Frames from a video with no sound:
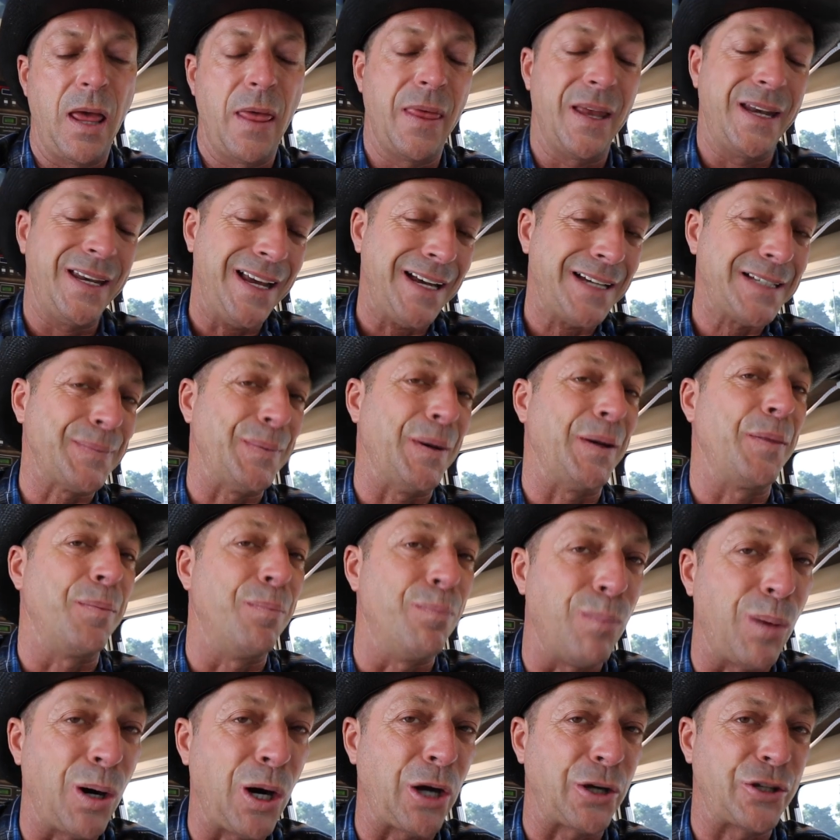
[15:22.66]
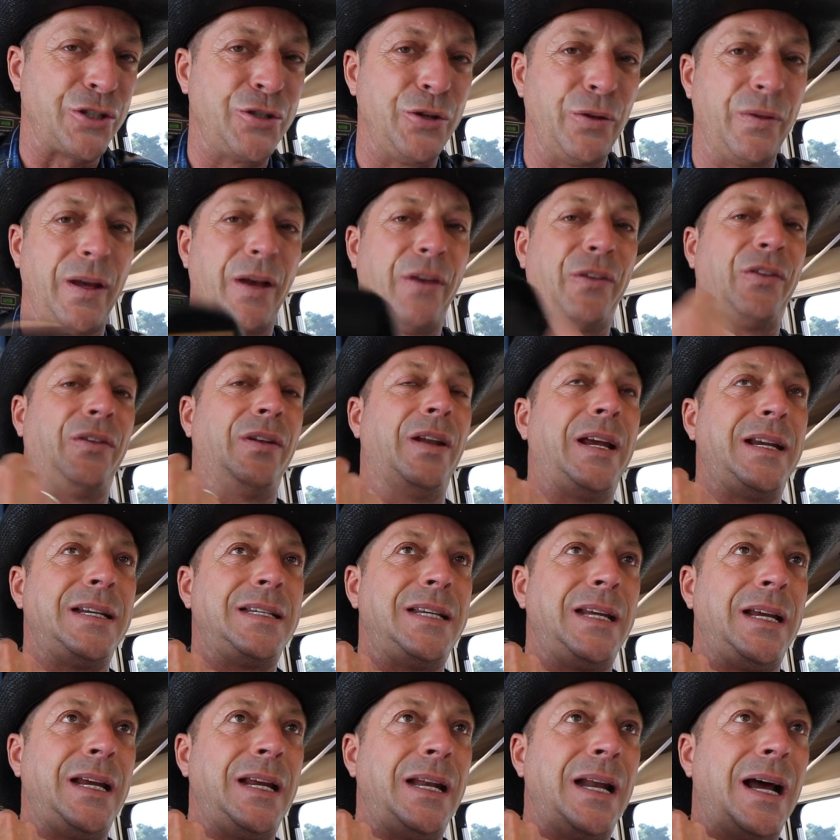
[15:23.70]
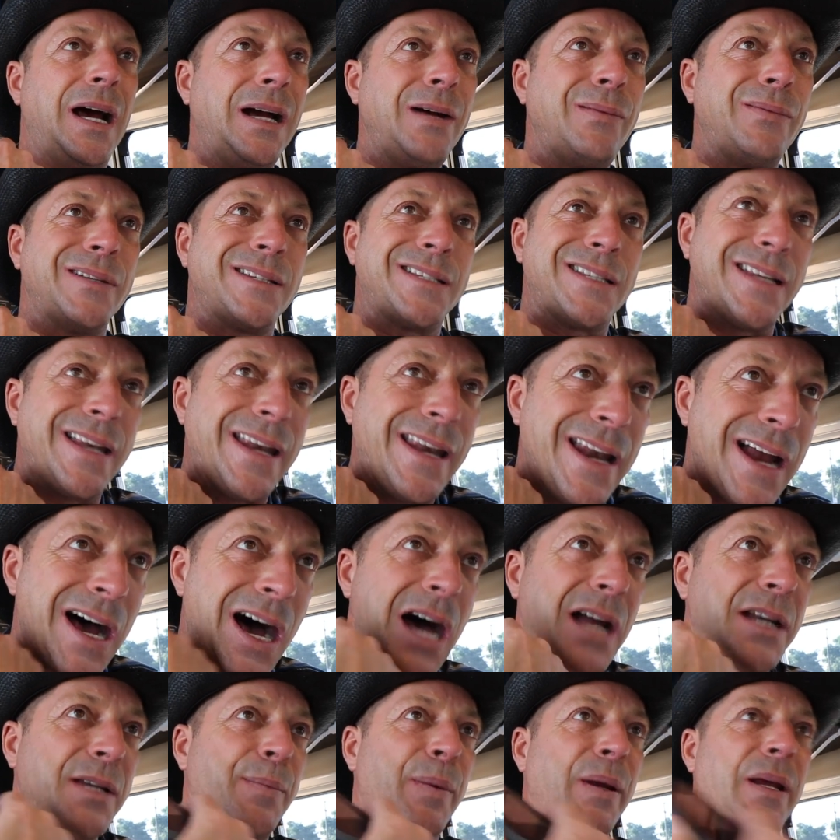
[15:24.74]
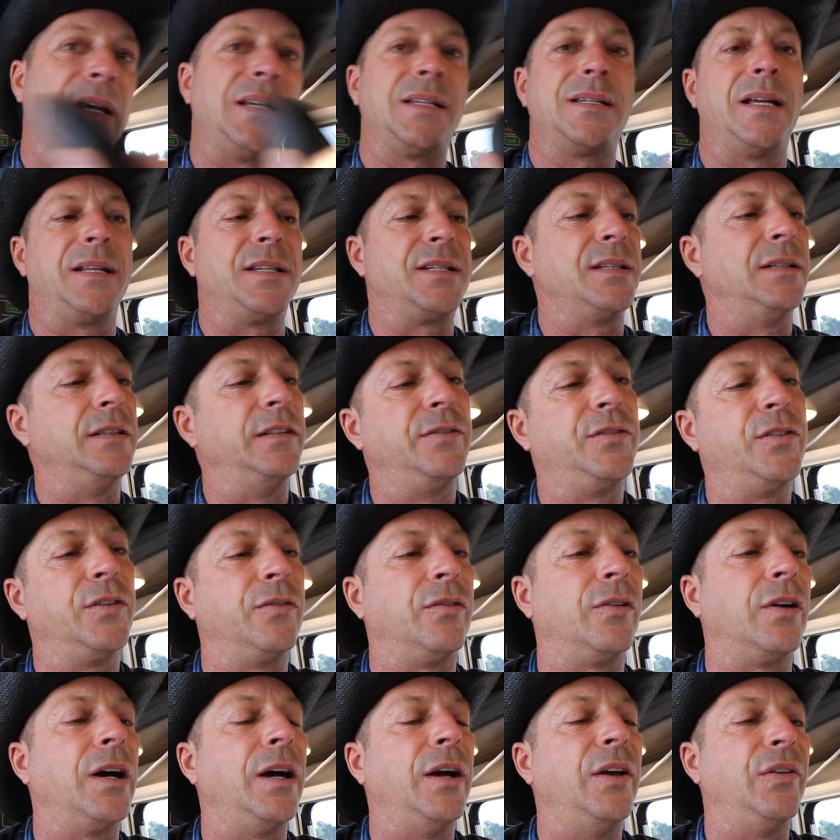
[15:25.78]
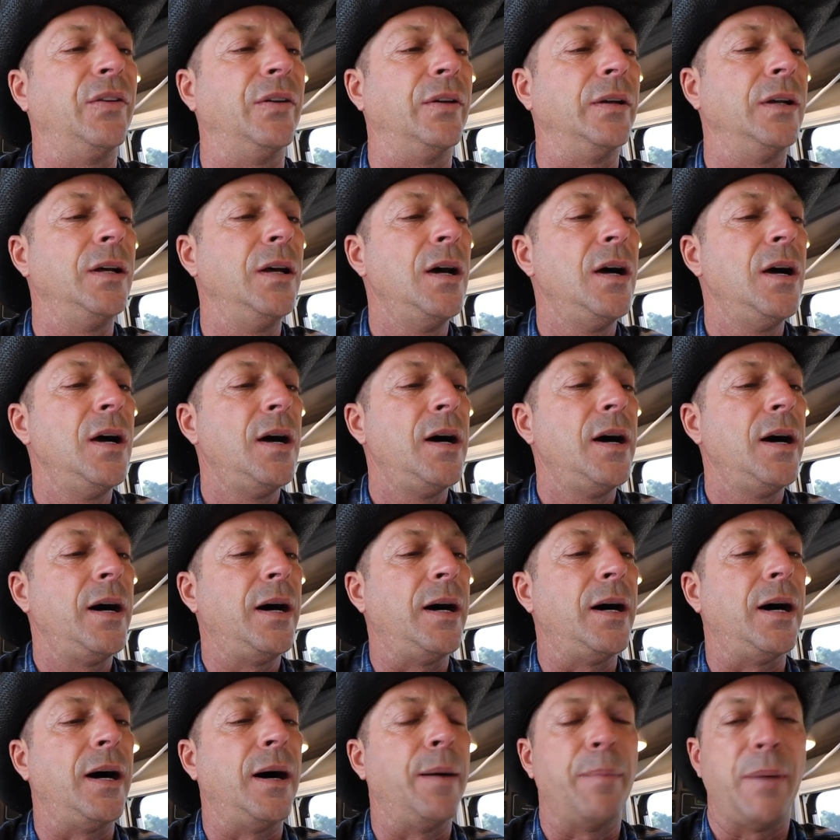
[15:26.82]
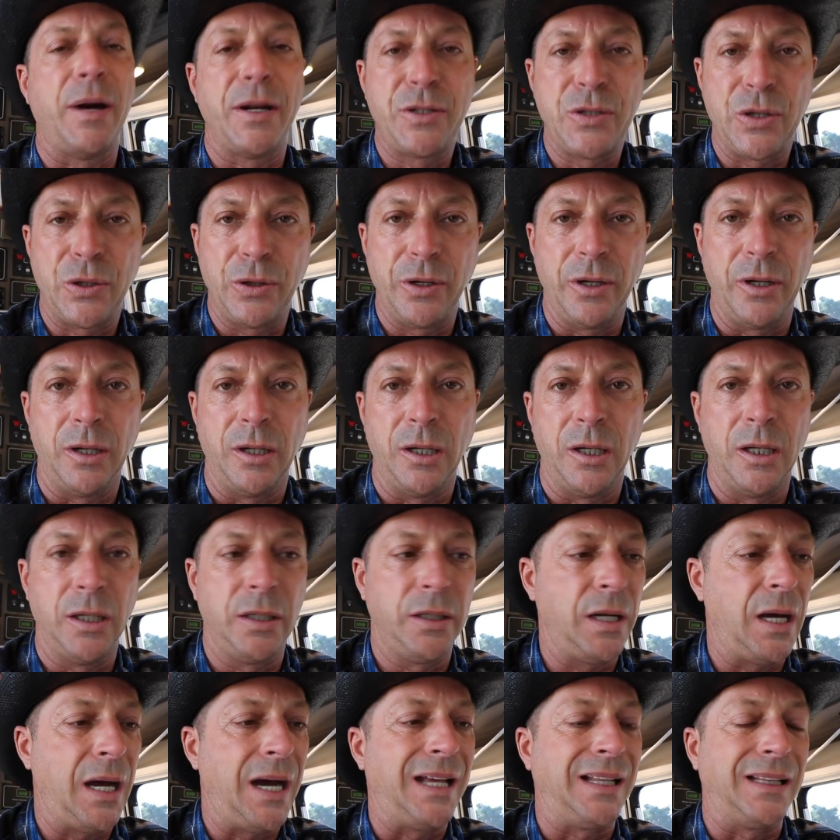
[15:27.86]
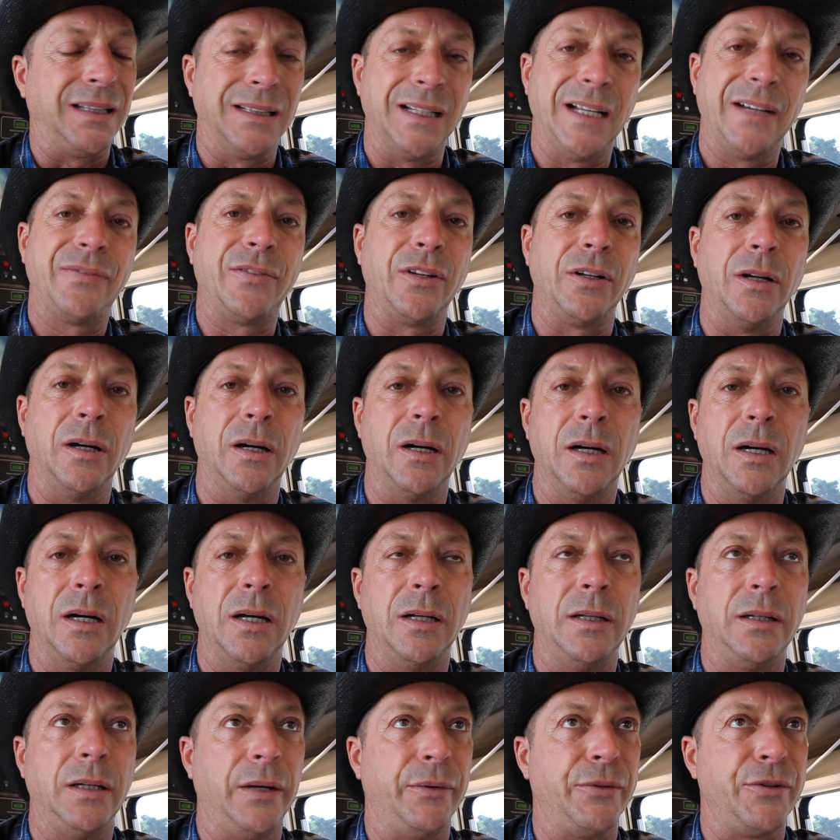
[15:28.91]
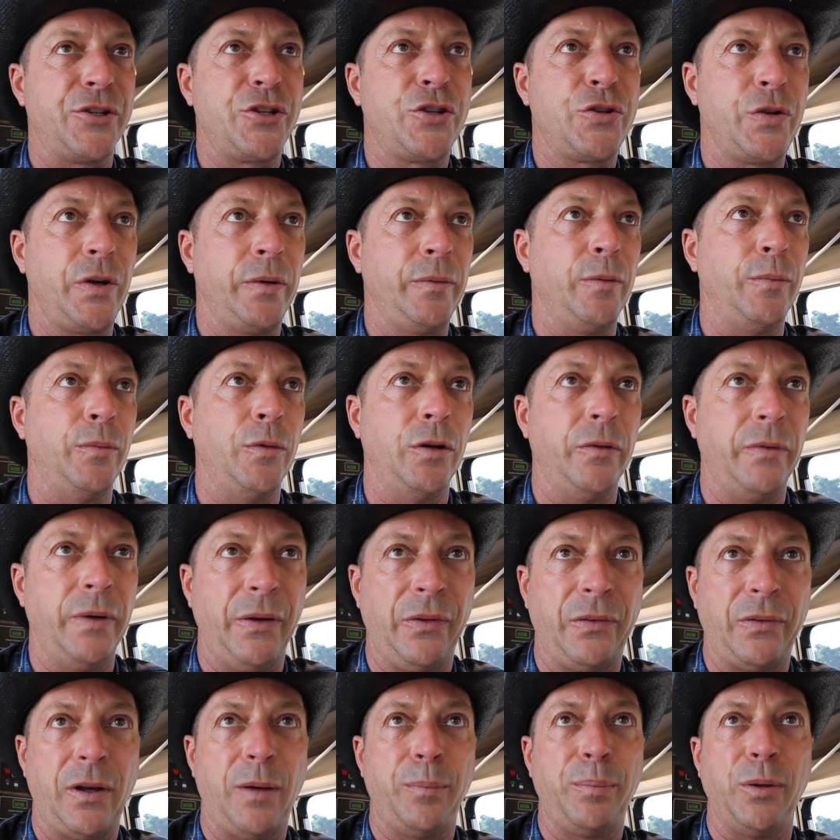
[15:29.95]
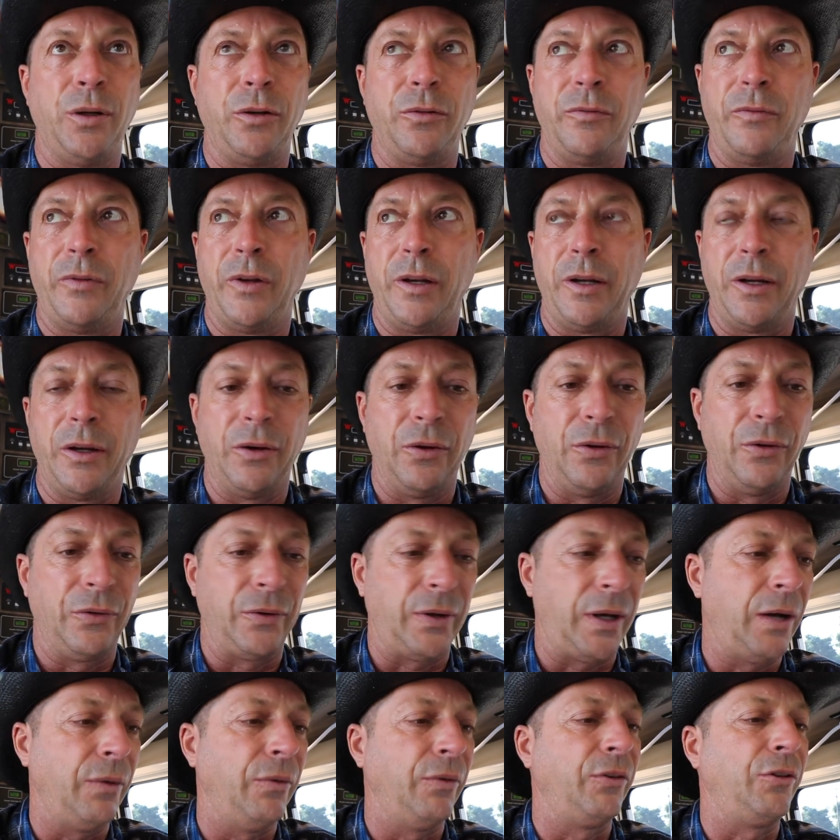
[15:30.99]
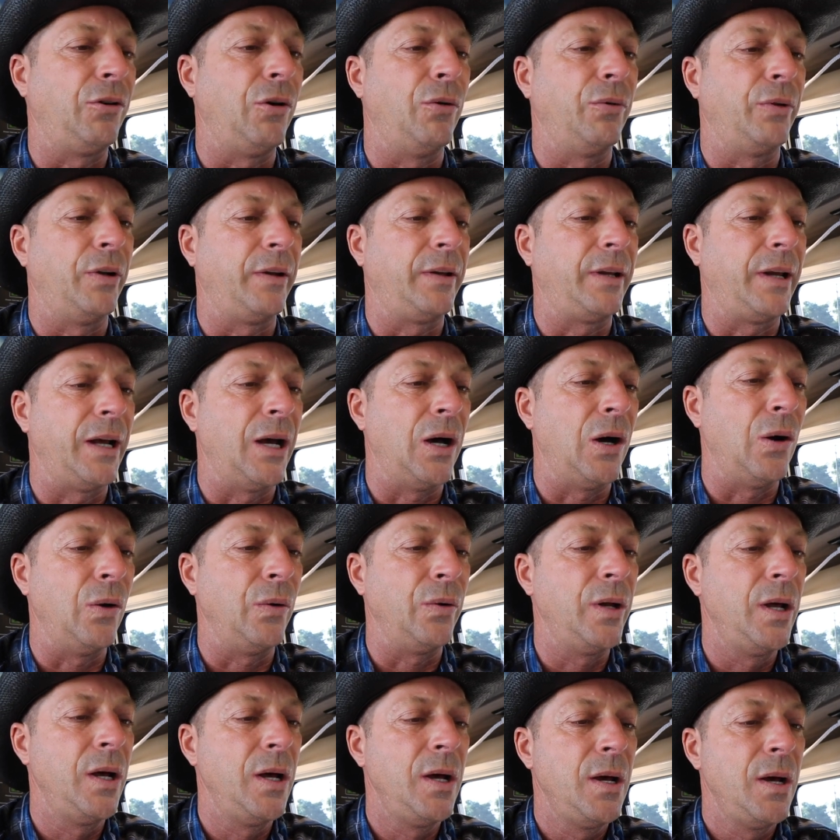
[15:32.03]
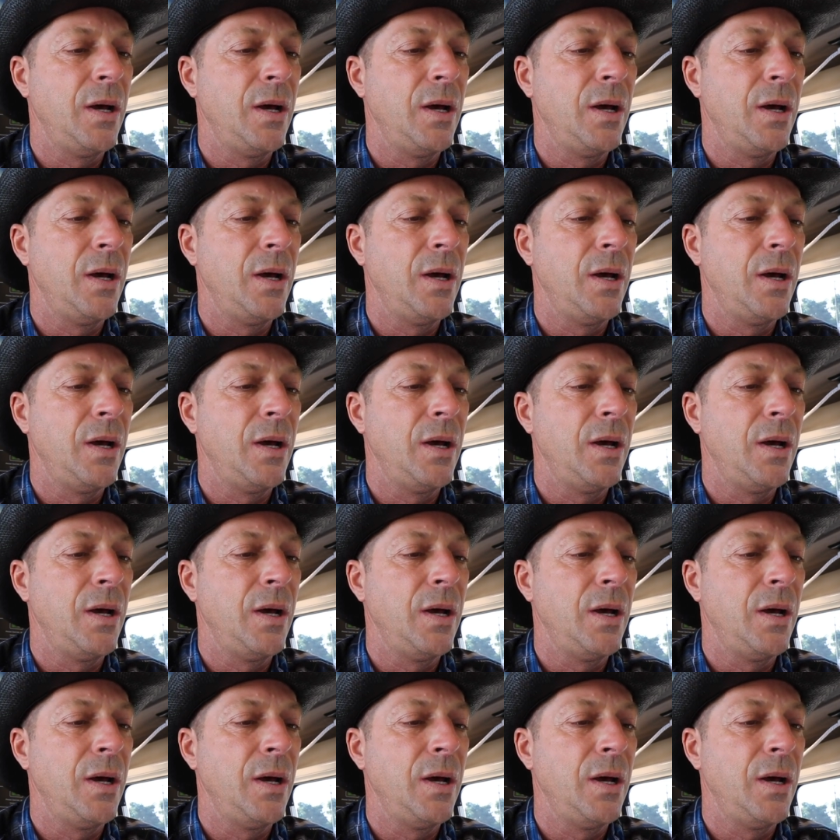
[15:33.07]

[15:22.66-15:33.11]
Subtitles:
the next month, March 2019, I was not being sensitive to Verizon. I turned it on, I left it on, I was streaming movies, uploading videos, I was going to town.